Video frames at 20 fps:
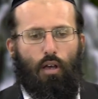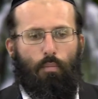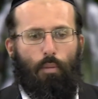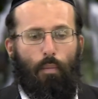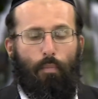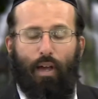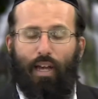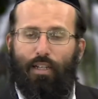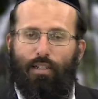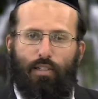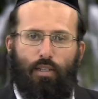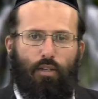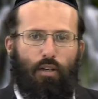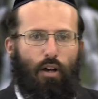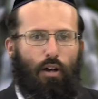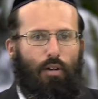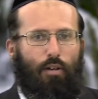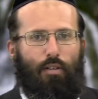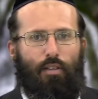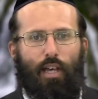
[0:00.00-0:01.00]
But
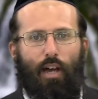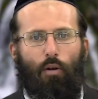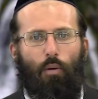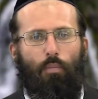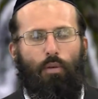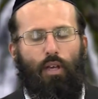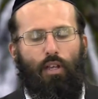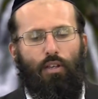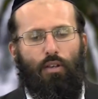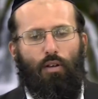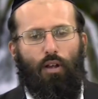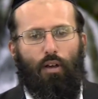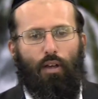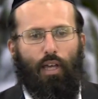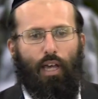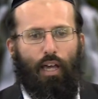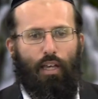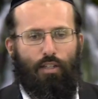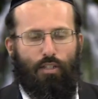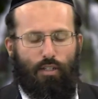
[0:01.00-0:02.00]
Mexico, that will be a new
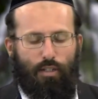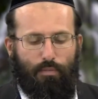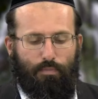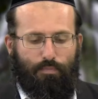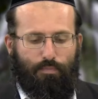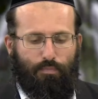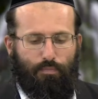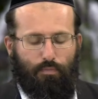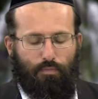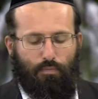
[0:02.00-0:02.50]
location.